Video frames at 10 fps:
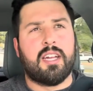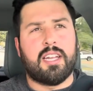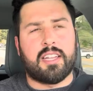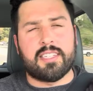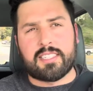
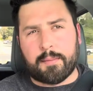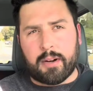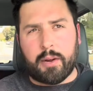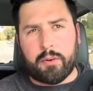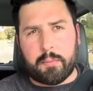Now this summer
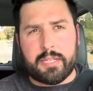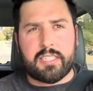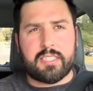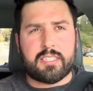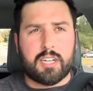I will be
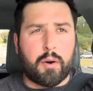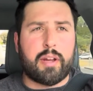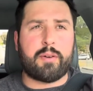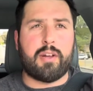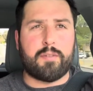
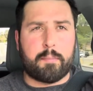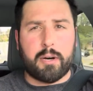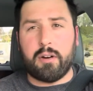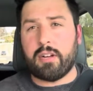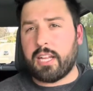towing. We have a
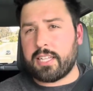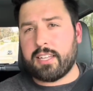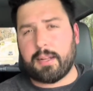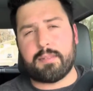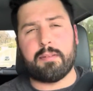boat I like to
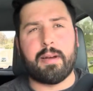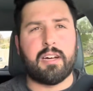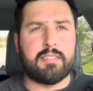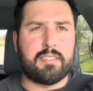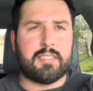take up to the
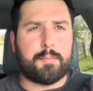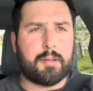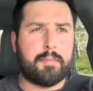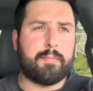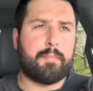mountains up
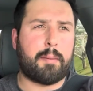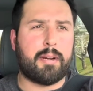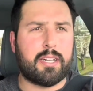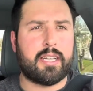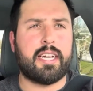in Big
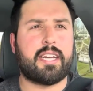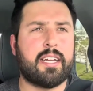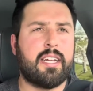Bear Lake.